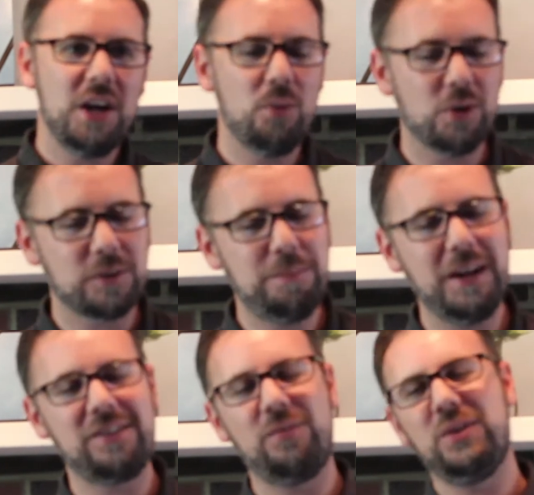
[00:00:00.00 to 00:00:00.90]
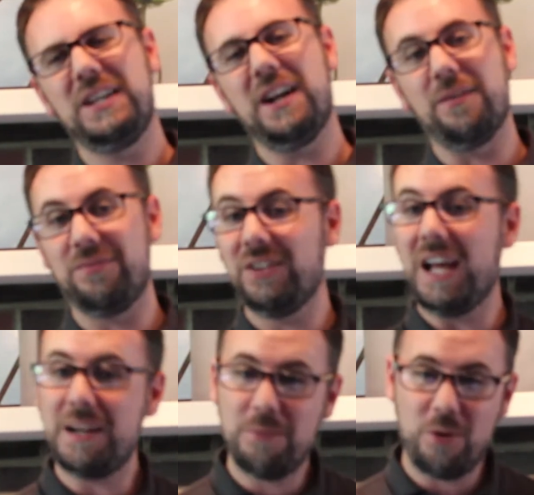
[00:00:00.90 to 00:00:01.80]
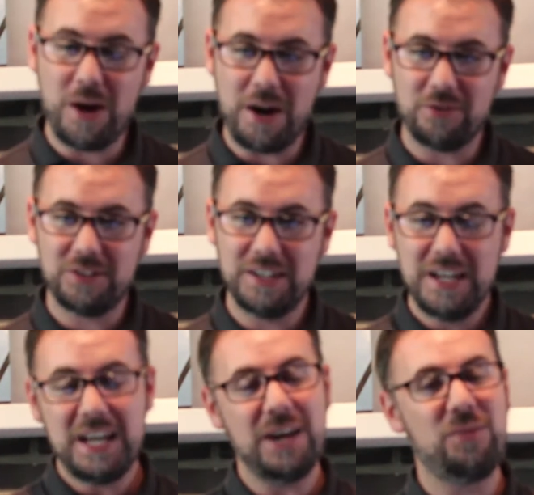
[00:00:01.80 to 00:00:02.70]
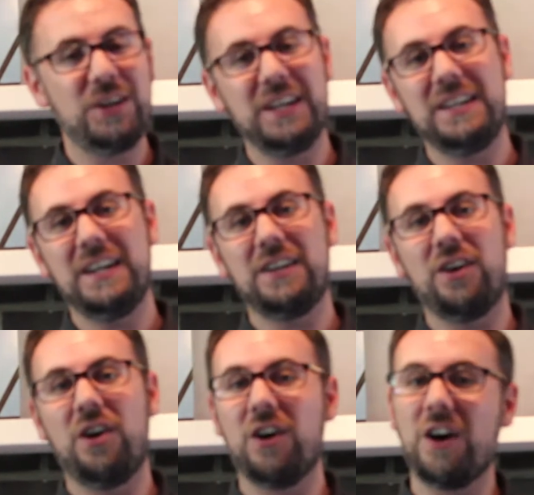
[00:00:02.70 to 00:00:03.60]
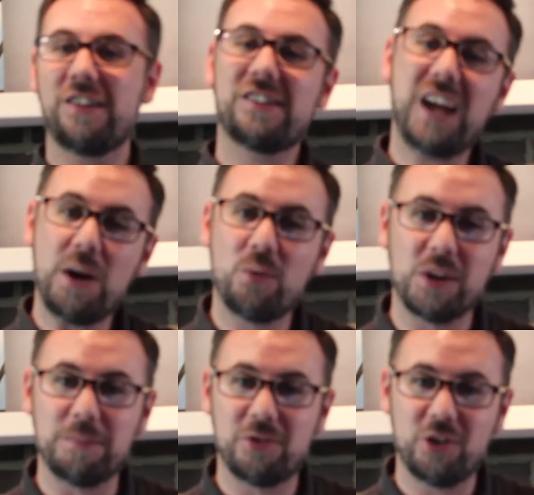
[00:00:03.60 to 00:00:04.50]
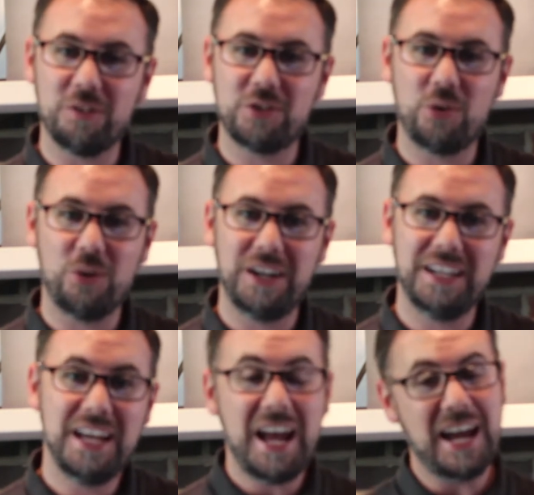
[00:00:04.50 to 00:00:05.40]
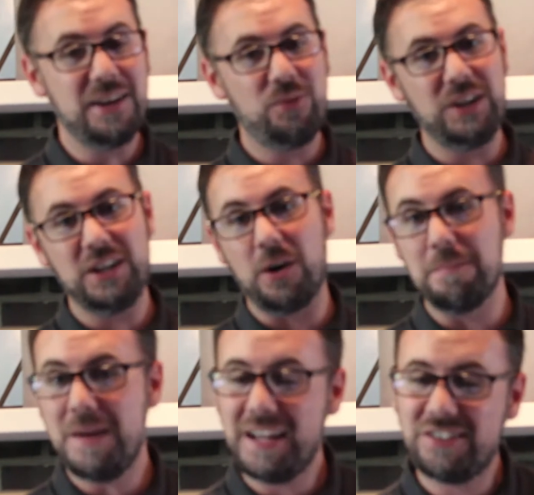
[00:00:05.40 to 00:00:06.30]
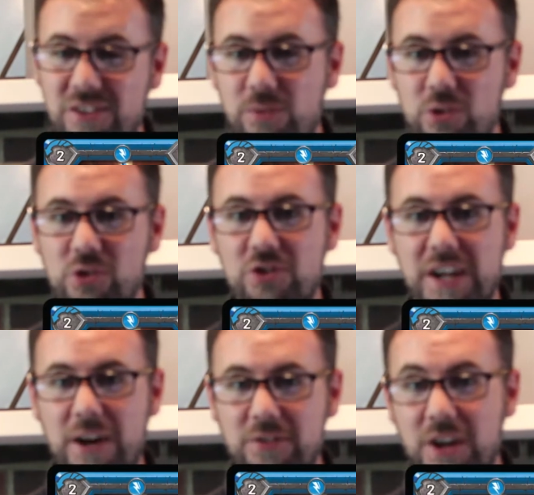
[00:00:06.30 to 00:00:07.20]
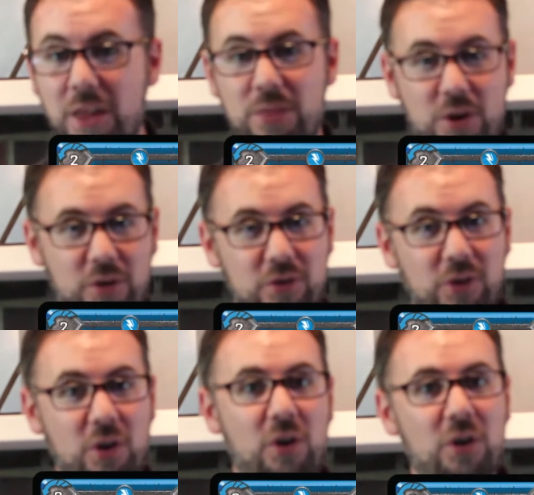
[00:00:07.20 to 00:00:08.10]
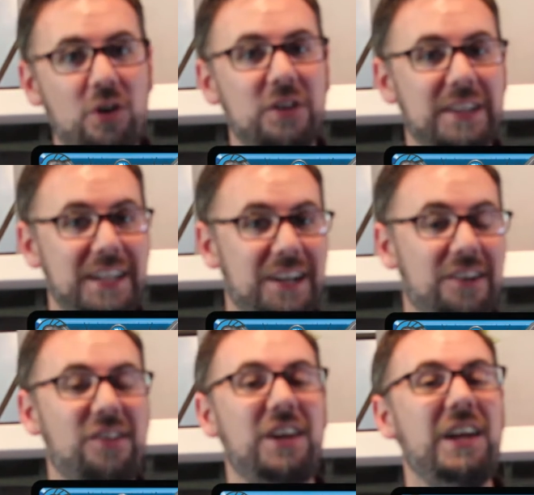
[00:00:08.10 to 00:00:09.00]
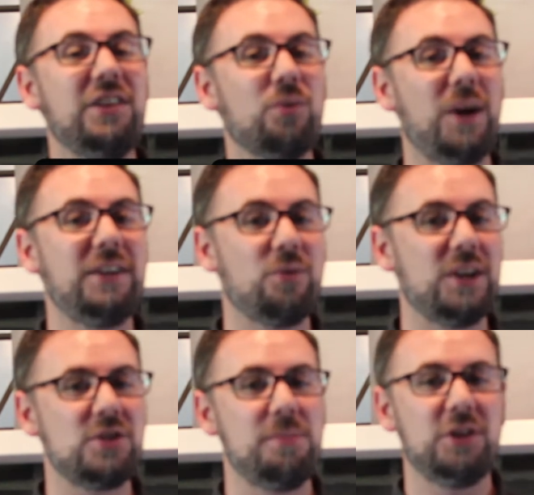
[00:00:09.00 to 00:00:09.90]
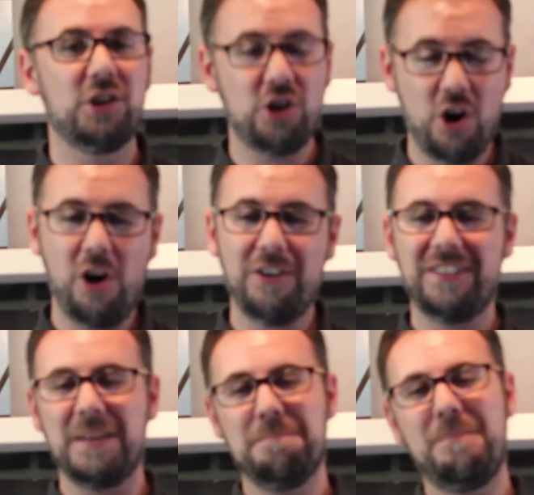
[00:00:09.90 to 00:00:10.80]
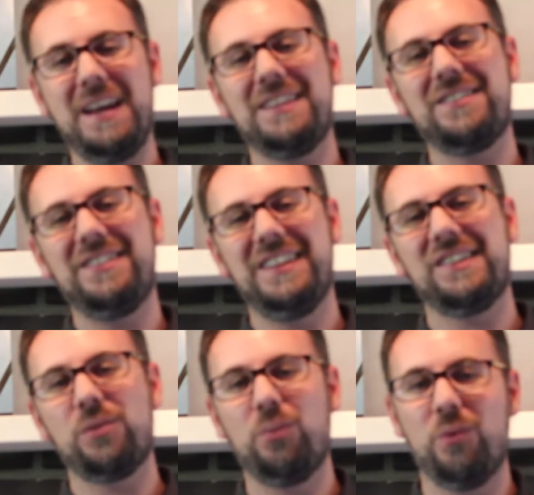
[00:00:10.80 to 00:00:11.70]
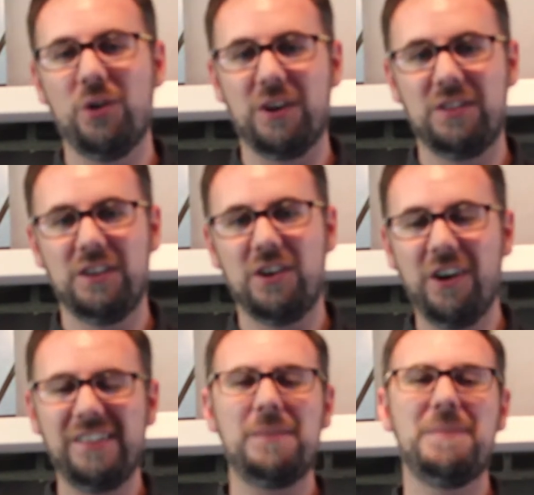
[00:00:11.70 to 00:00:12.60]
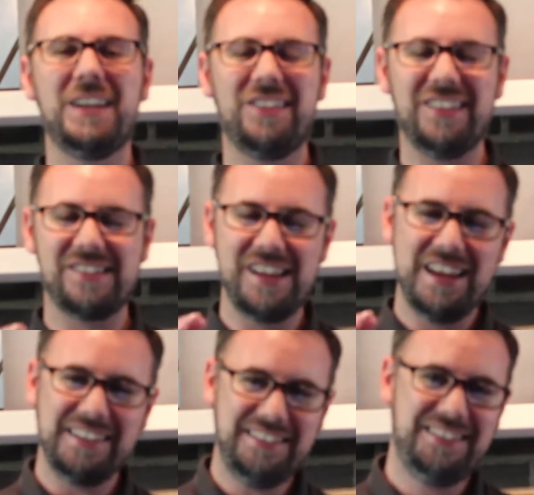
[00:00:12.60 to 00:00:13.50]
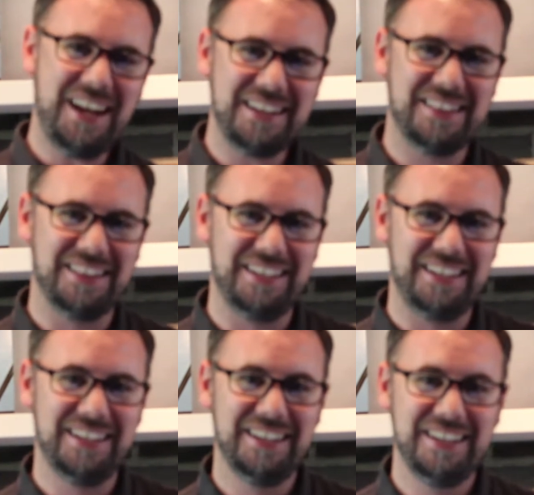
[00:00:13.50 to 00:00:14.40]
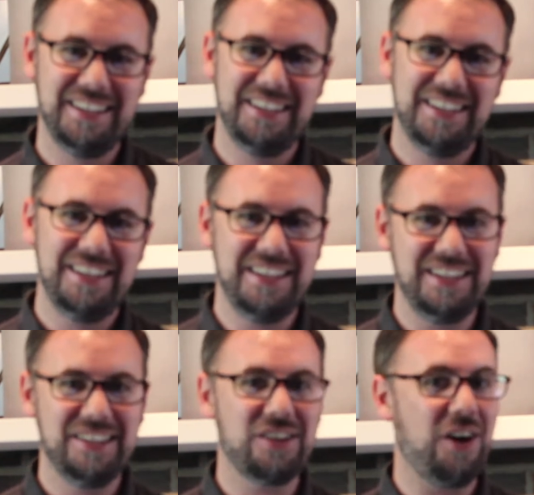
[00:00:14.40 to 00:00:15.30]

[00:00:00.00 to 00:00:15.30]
It works best if we get Flynamo out, if we can get our Skyward Observatory, and if we can get our Mantix Vultures out. Those are all get us in the right direction, but the card that makes this work, the card that makes this deadly, is